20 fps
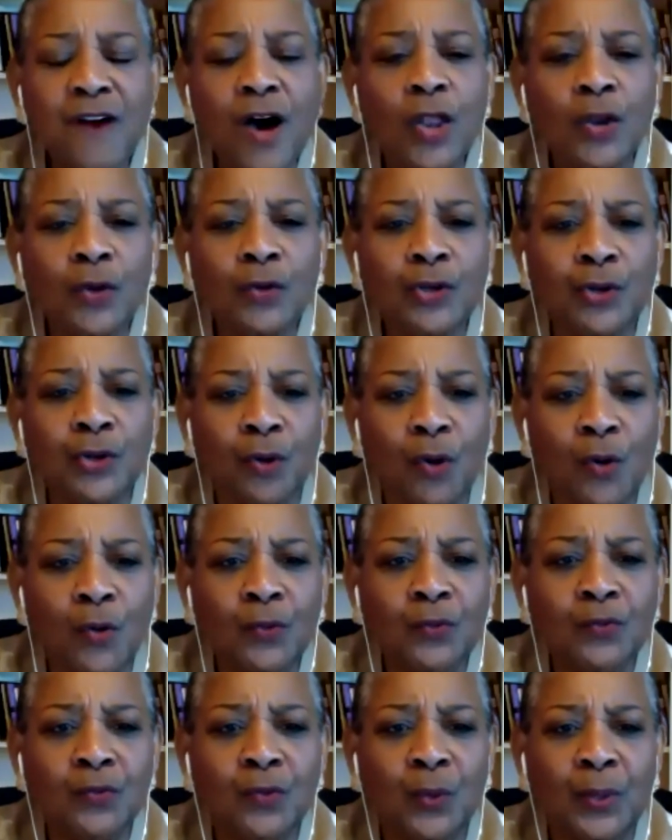Follow your
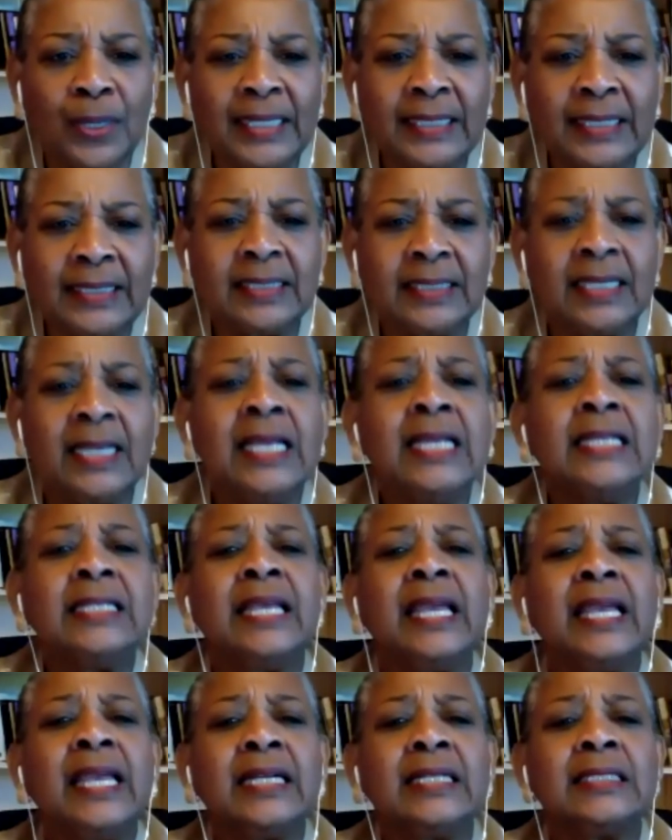own voice.
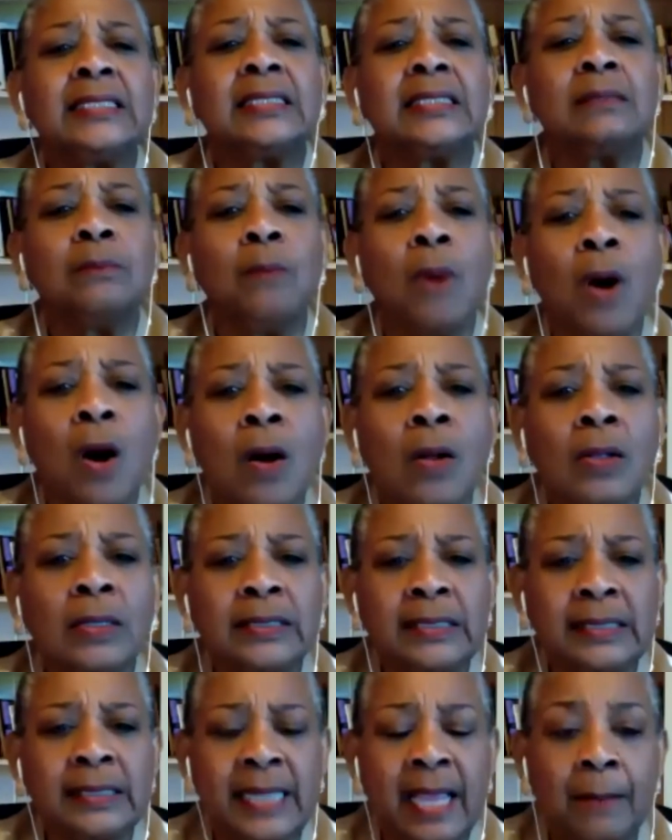Take a small
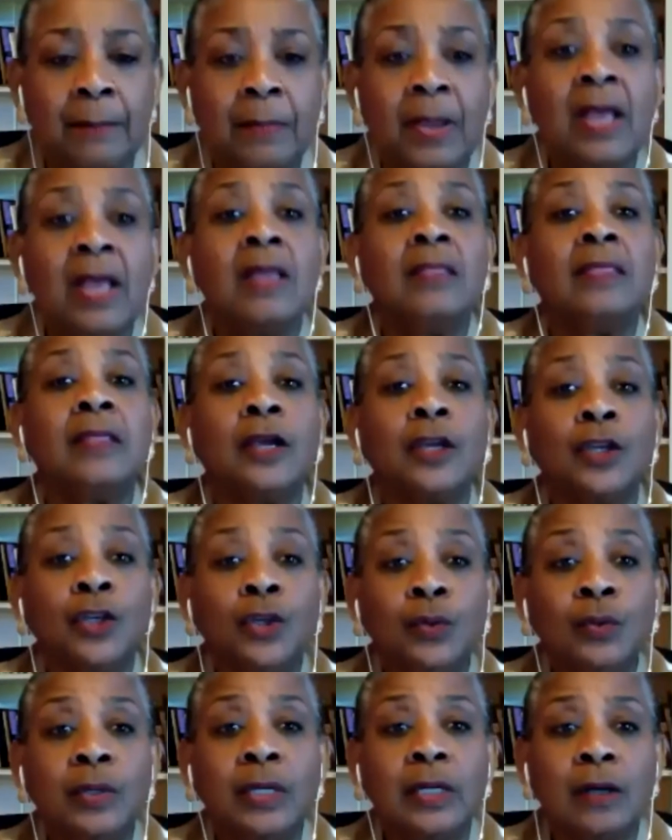step that
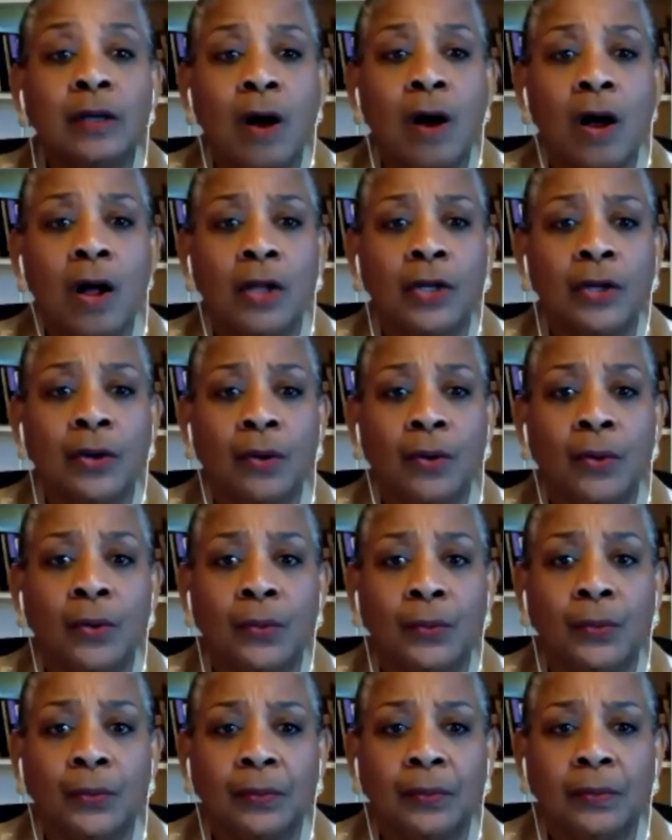you can call your
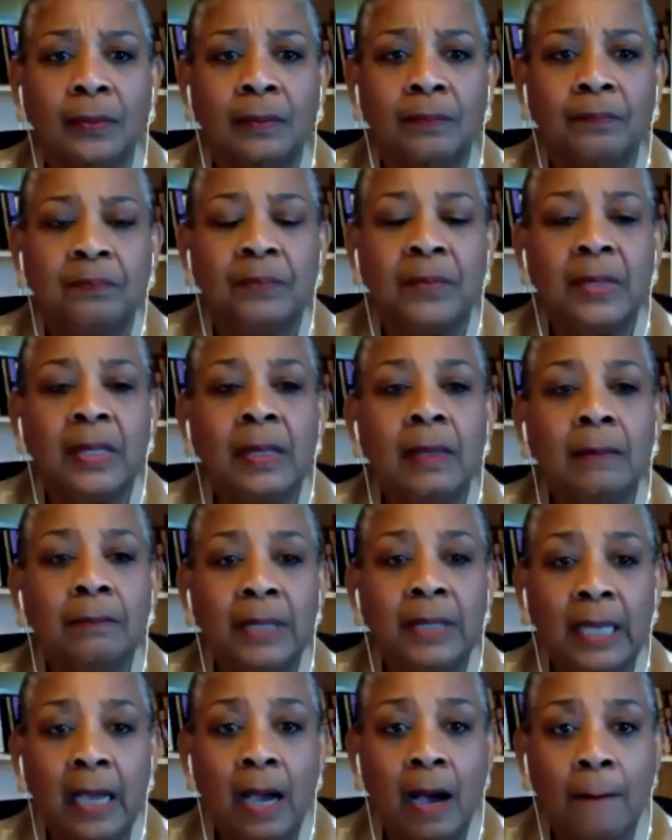own.
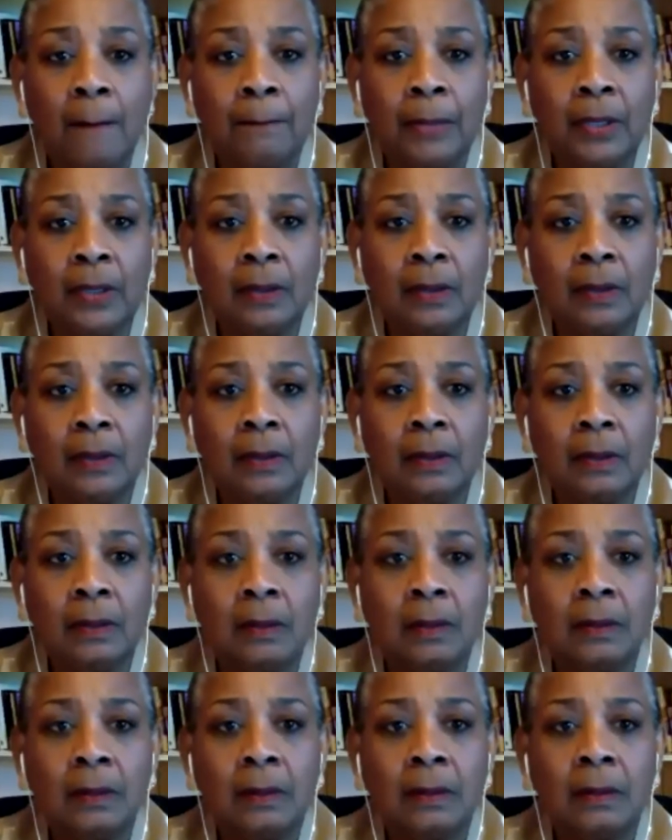Be humble.
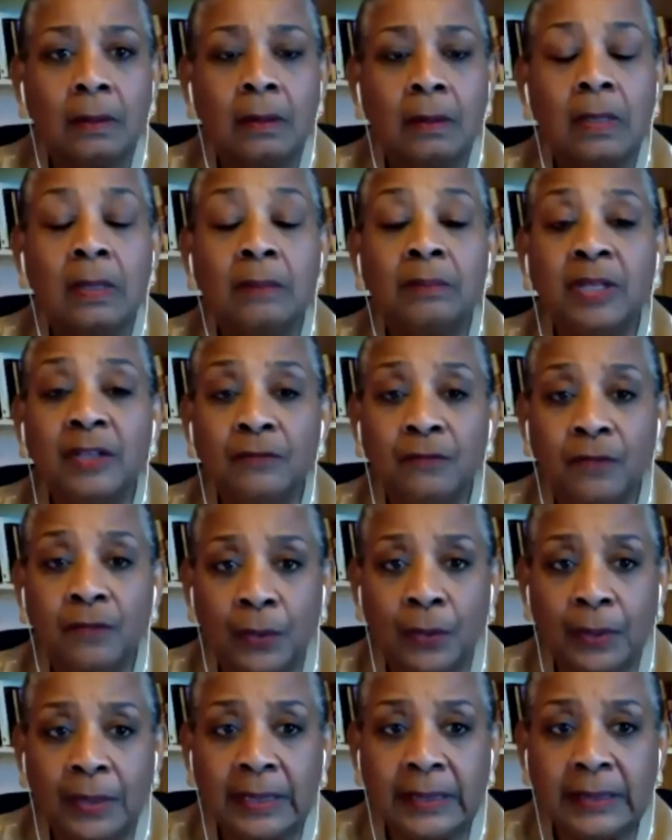Be
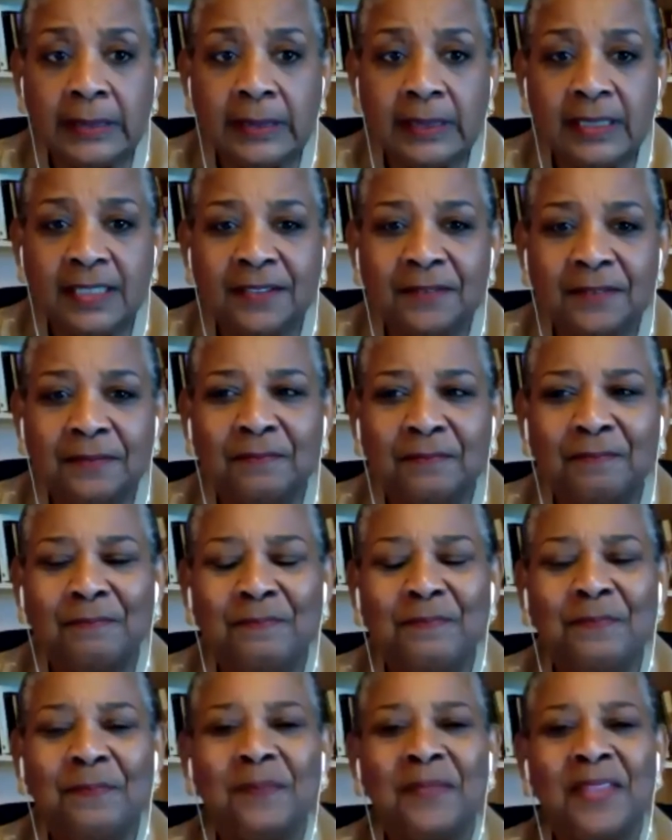focused,
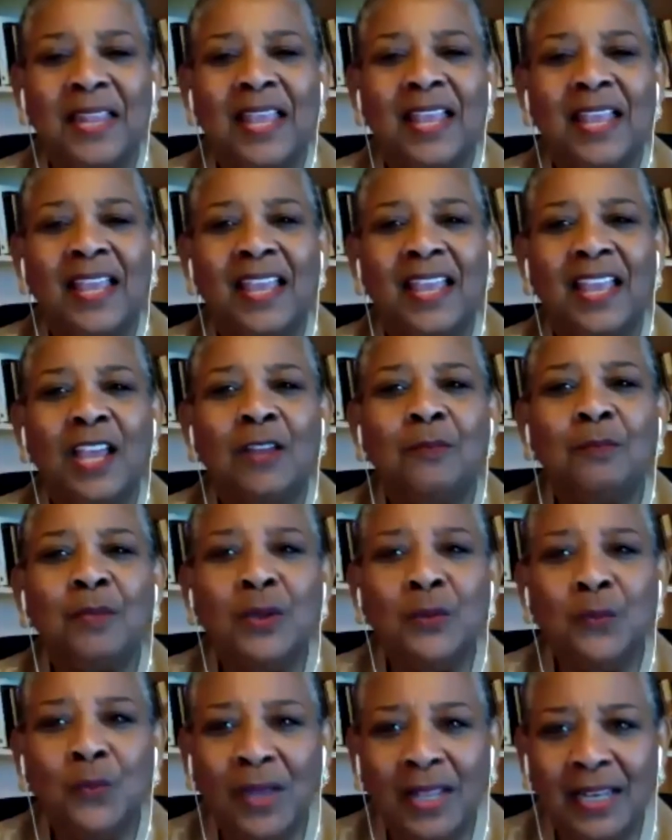and
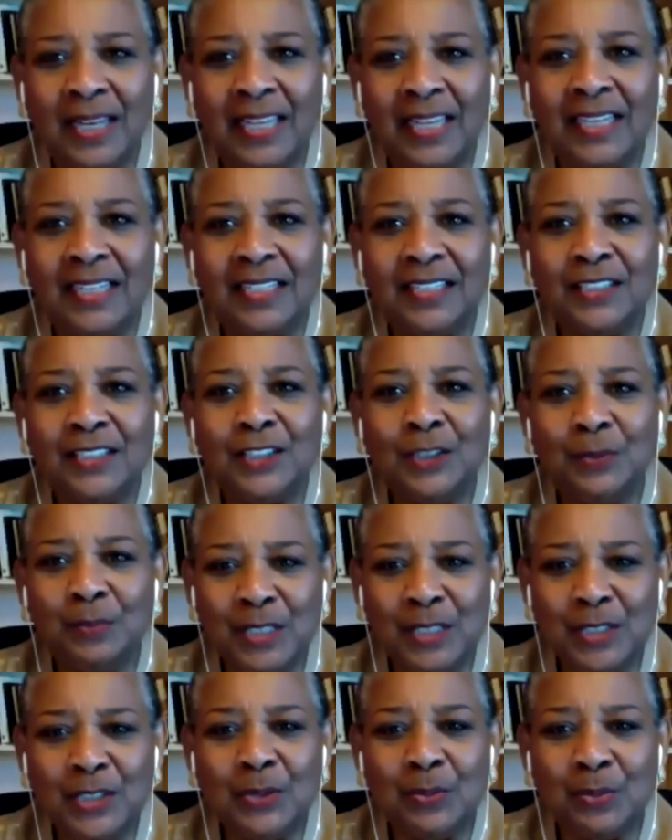be willing to
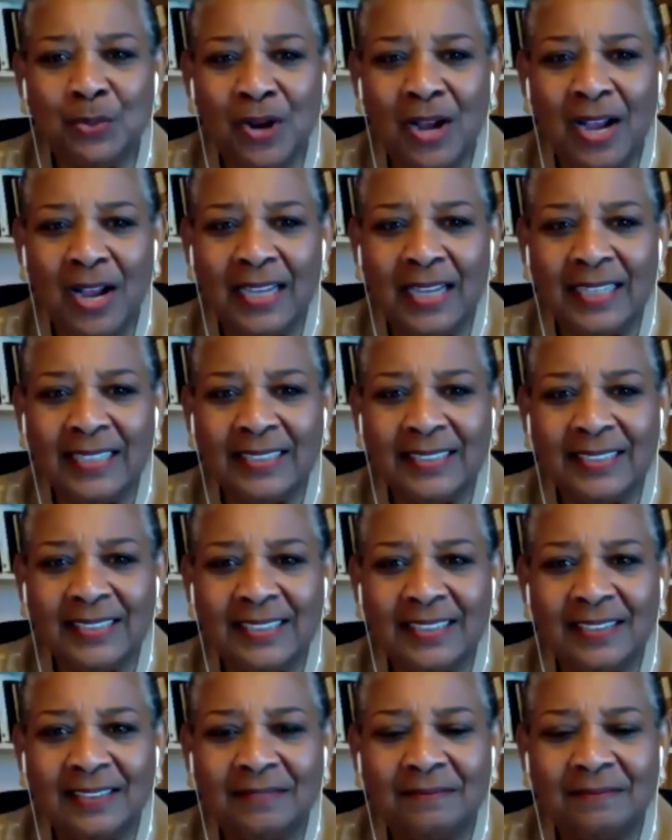be
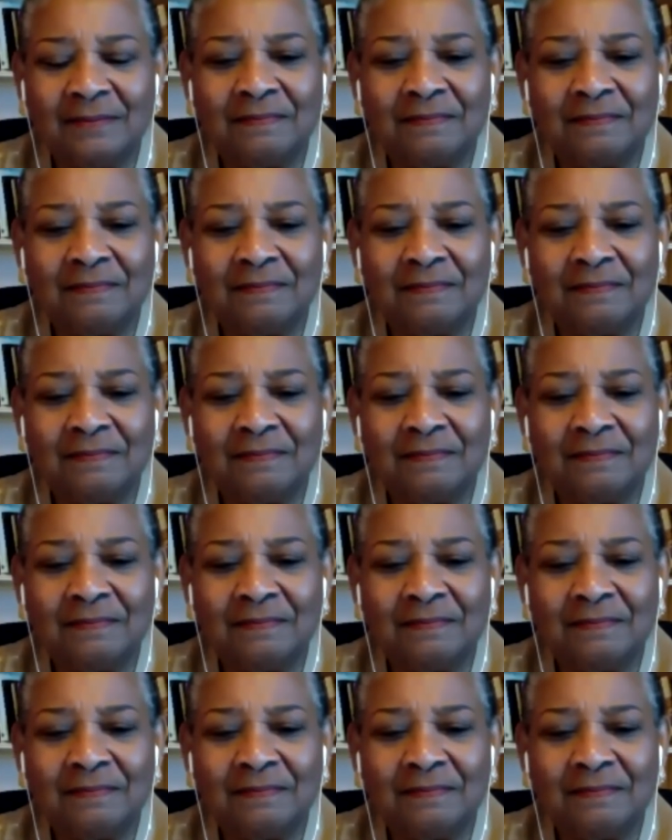surprised.